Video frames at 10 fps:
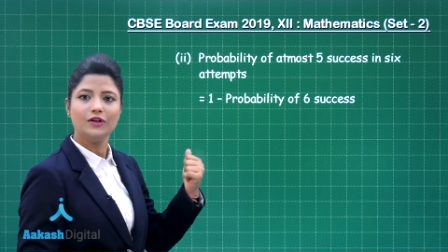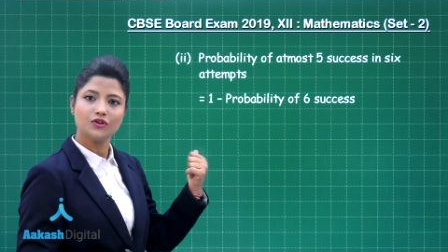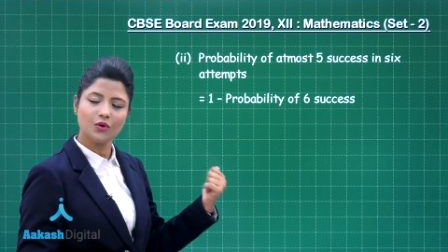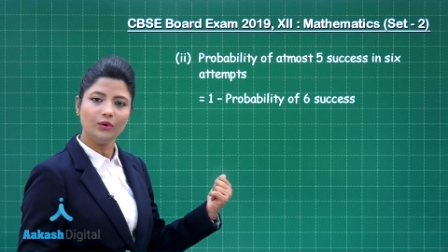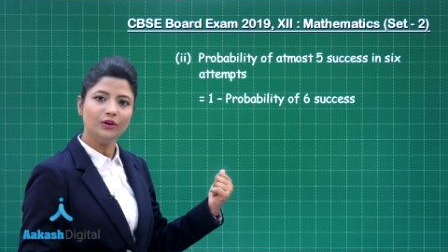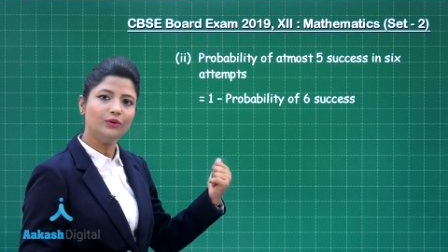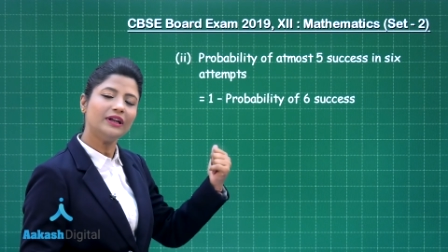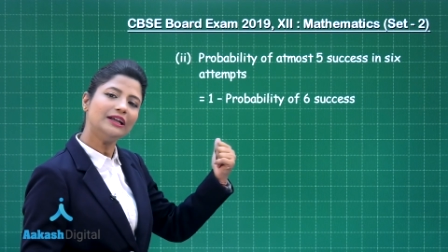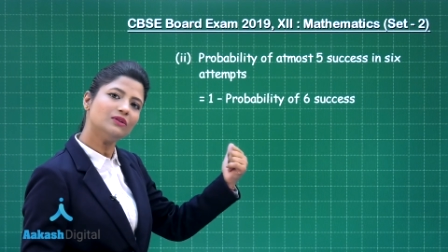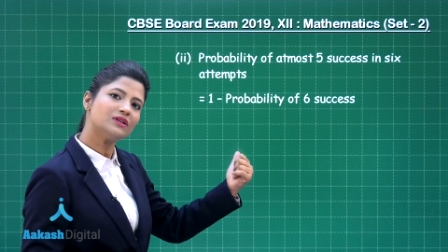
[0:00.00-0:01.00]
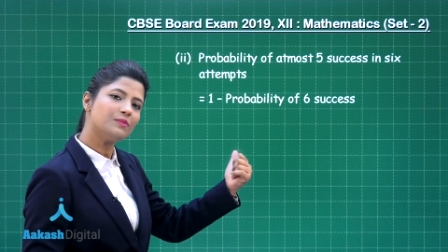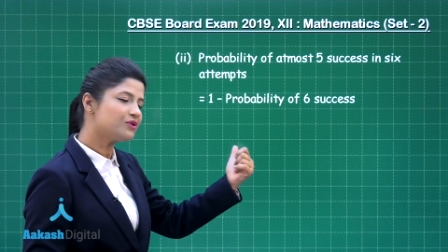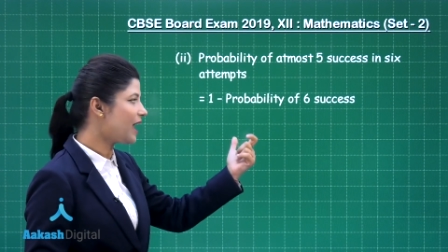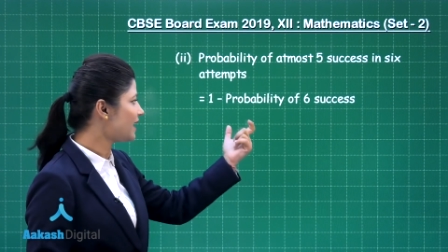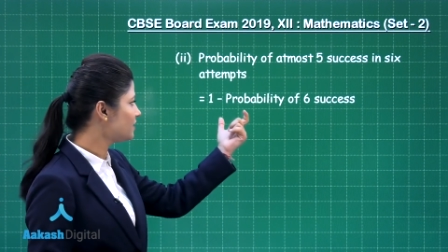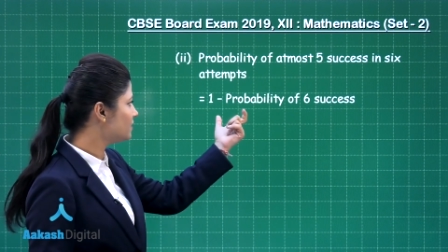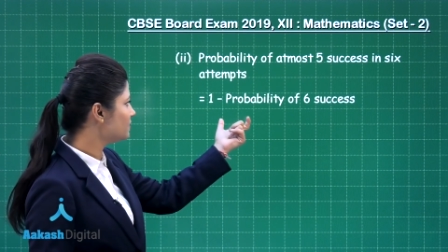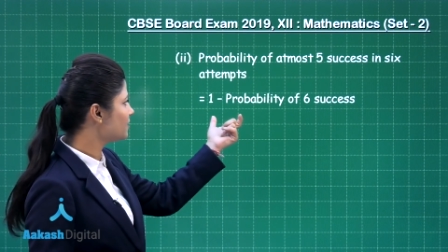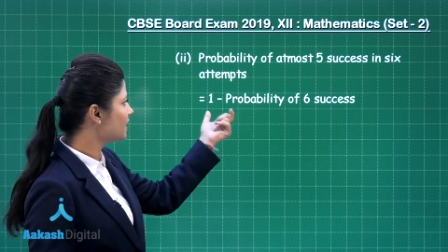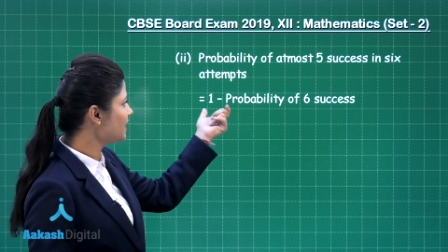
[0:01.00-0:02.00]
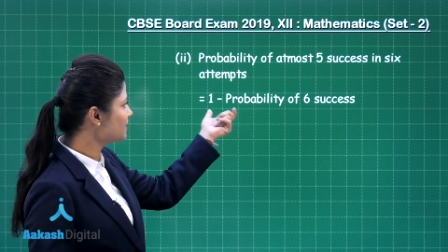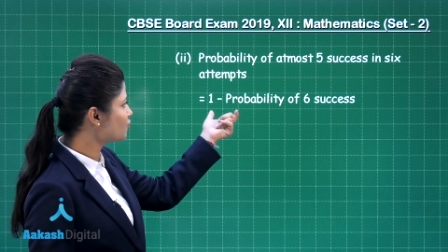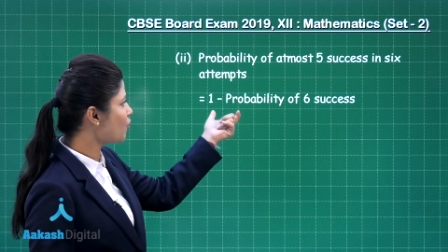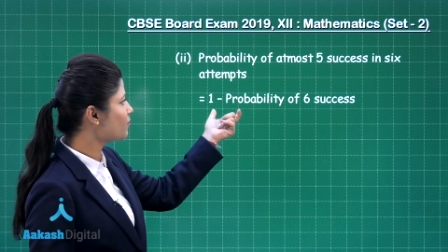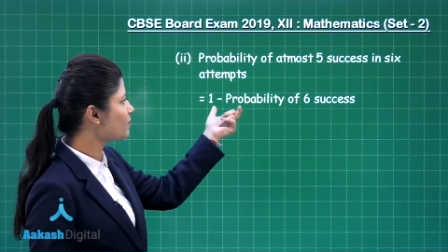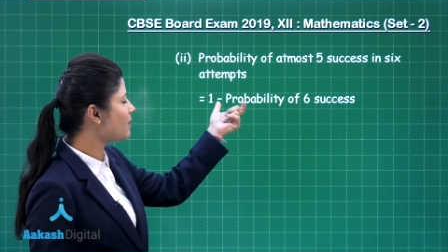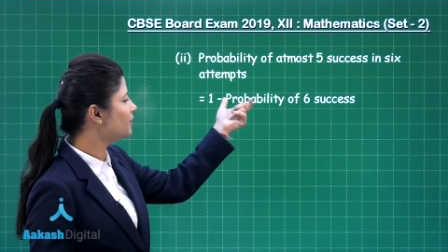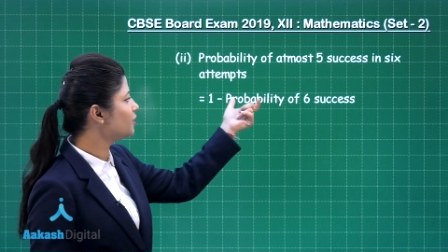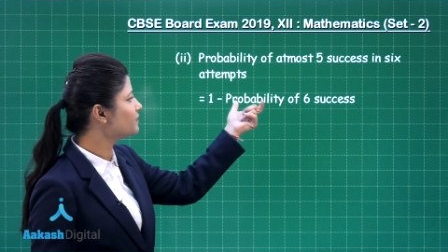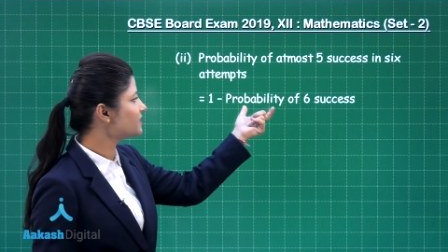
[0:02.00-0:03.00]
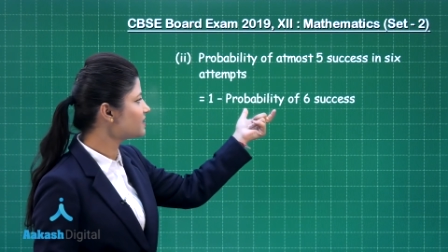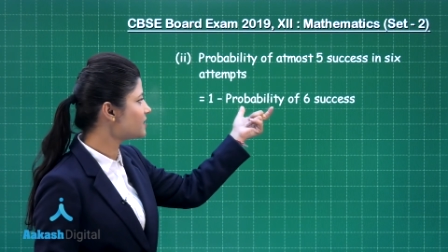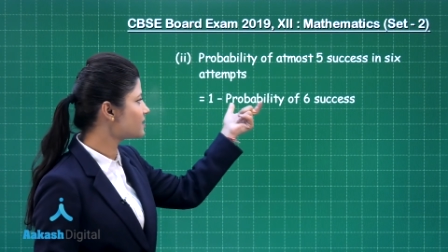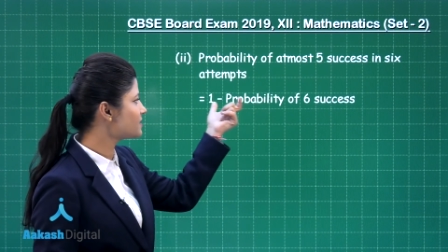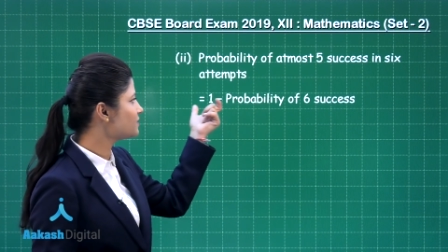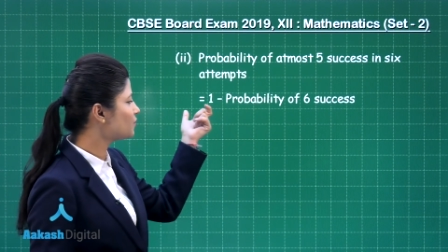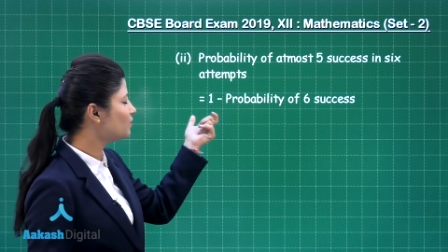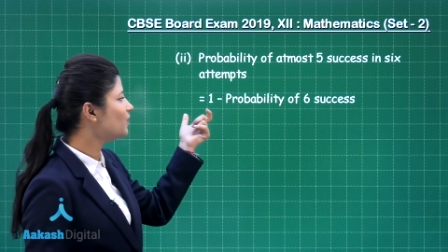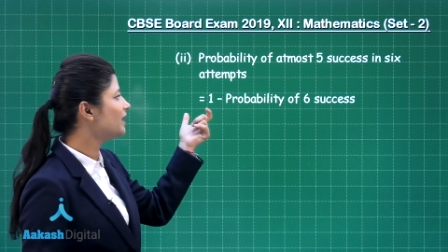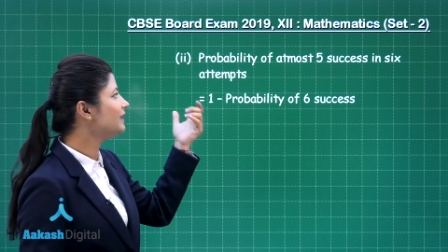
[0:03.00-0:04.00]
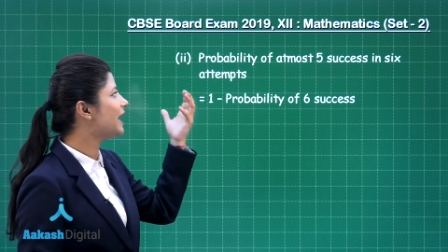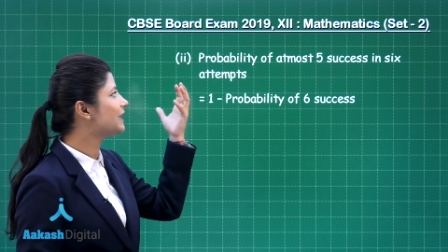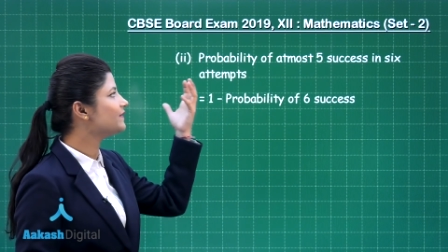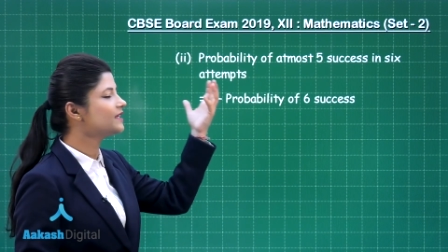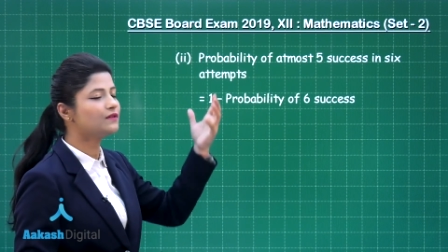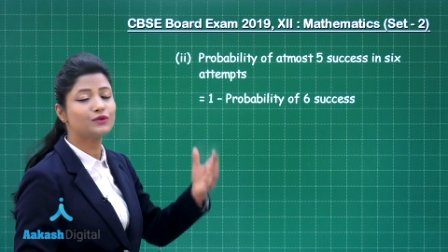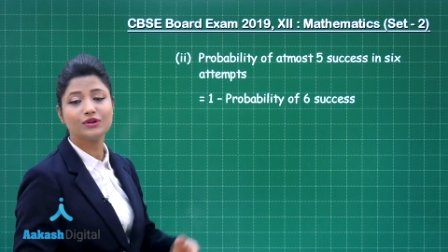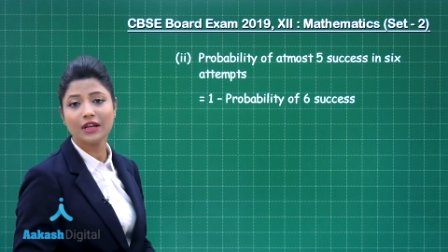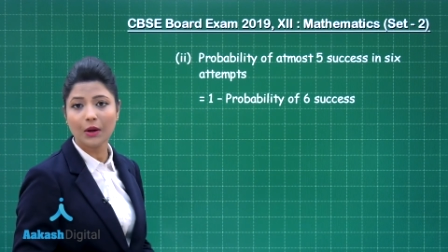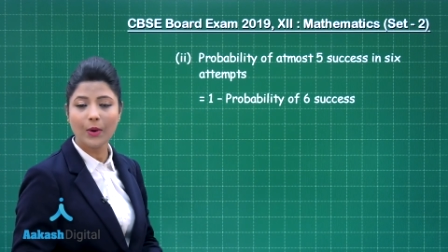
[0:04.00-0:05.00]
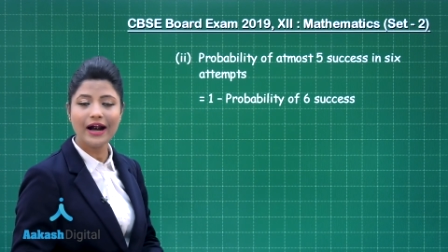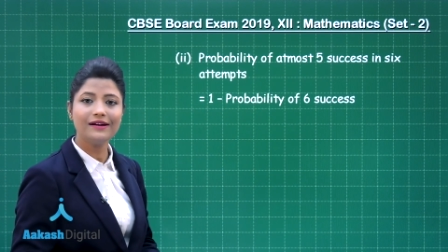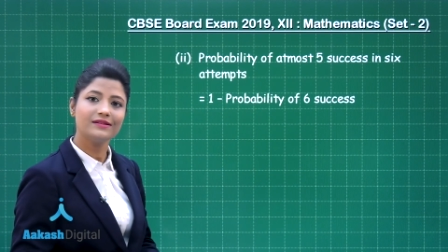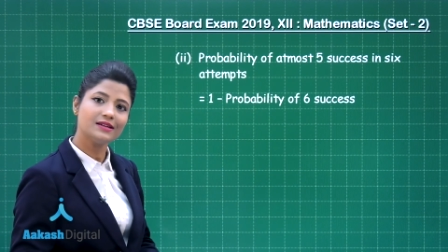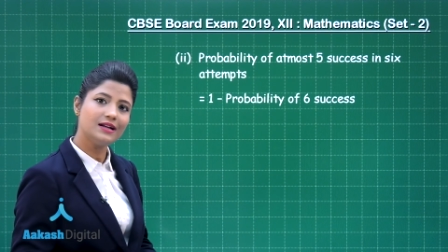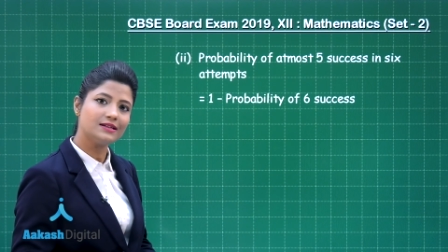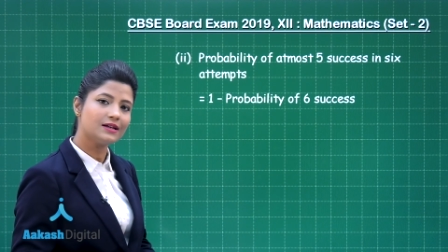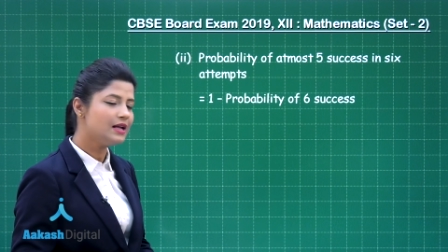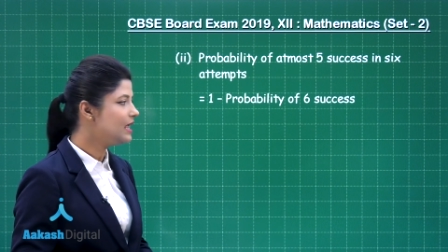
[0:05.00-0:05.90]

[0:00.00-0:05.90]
So you need to subtract here the case of probability of six success from one, that will give you the required result.